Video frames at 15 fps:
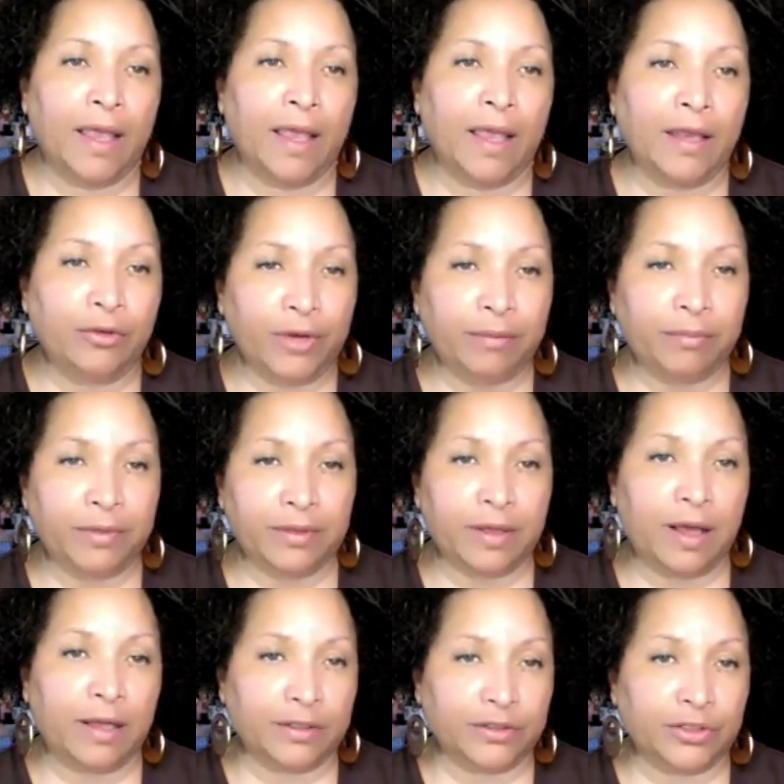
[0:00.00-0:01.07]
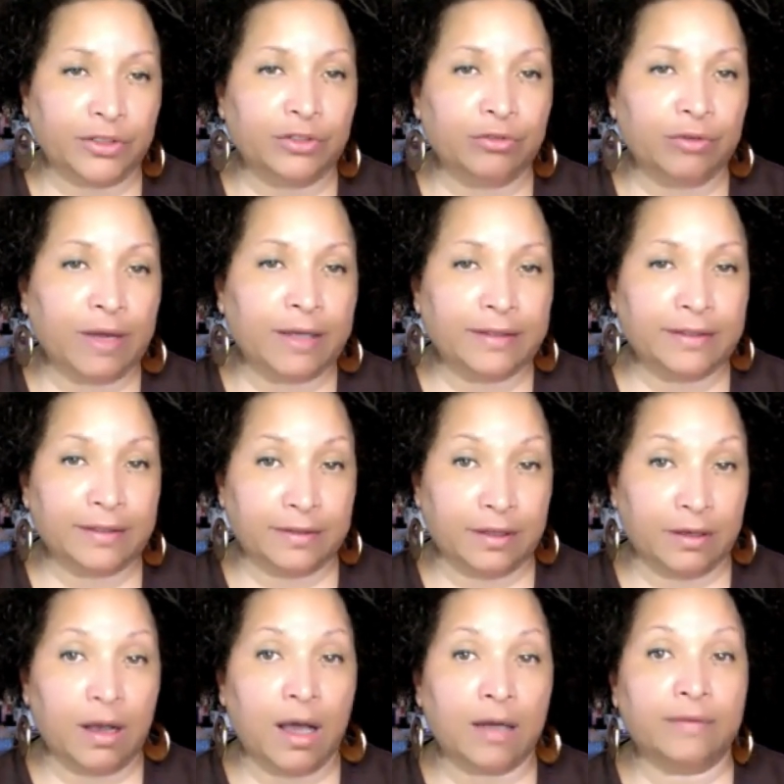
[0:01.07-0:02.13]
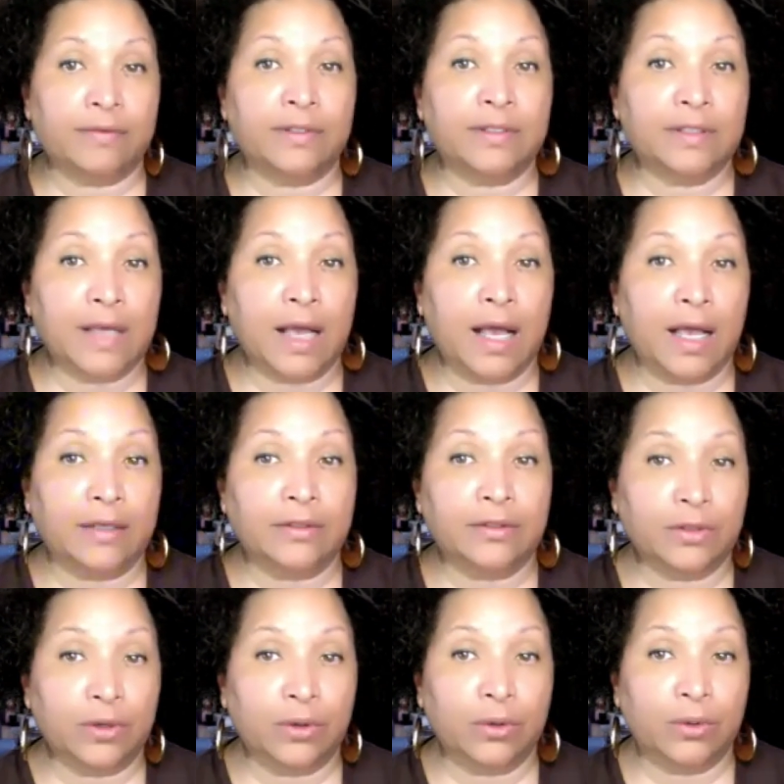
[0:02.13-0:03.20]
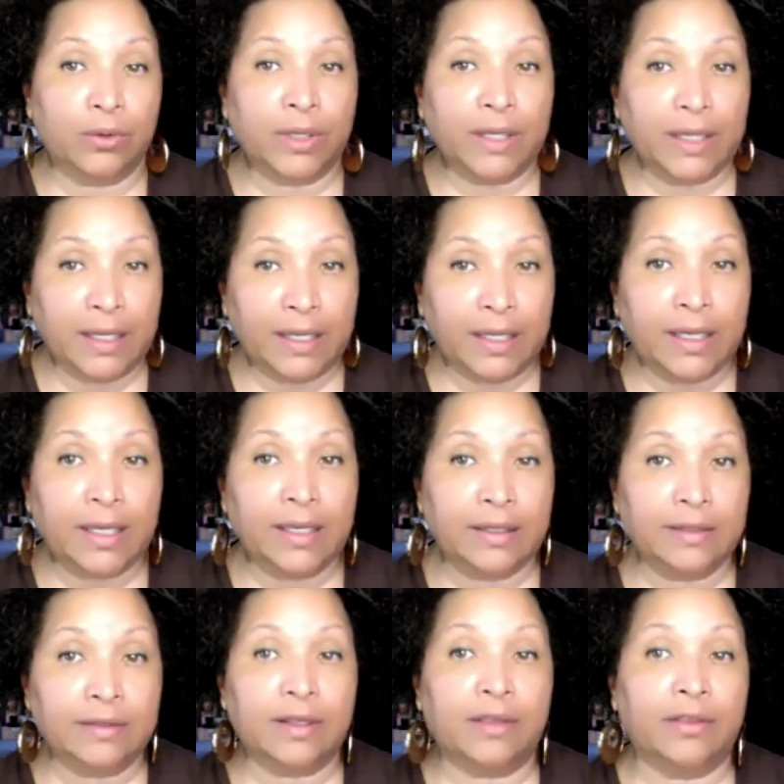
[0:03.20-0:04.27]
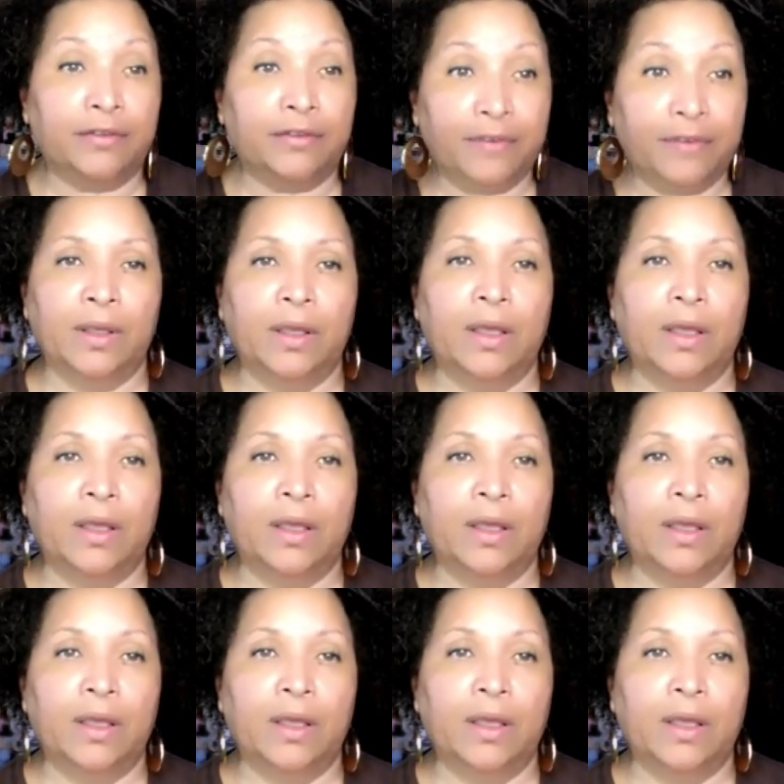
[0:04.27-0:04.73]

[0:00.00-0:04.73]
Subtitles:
In Greek mythology, Uranus is the god of the sky, so he is the father.